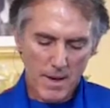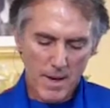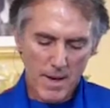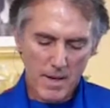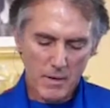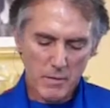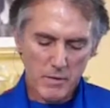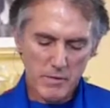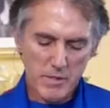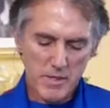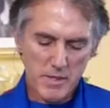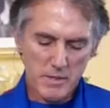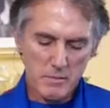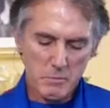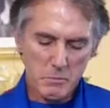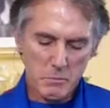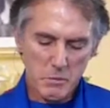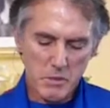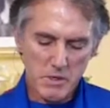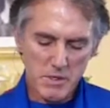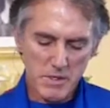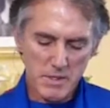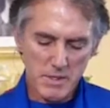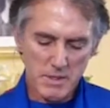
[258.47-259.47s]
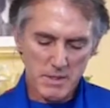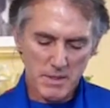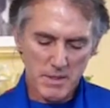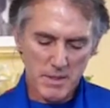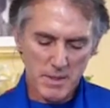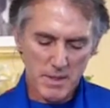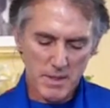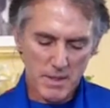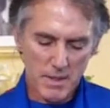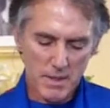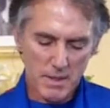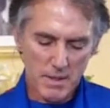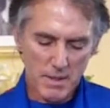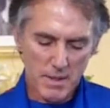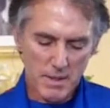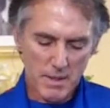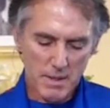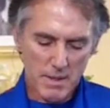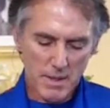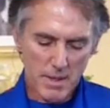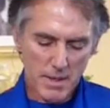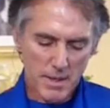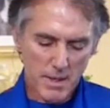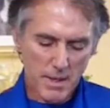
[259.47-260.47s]
I was in prison,
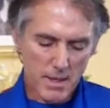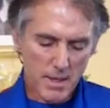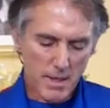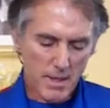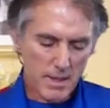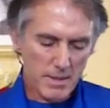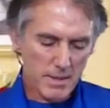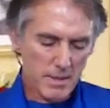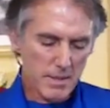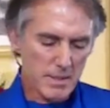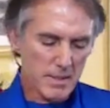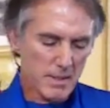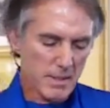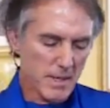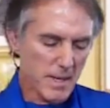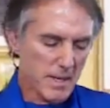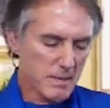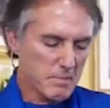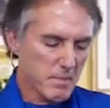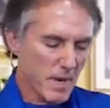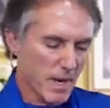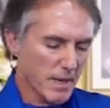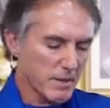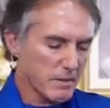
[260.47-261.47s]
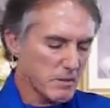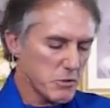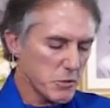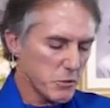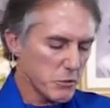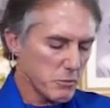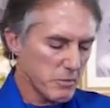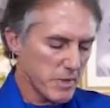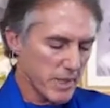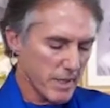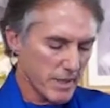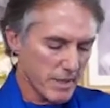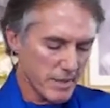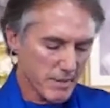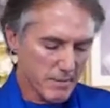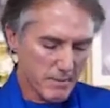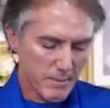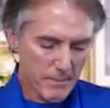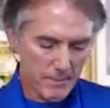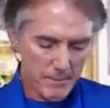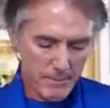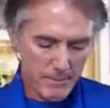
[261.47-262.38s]
and ye came unto me.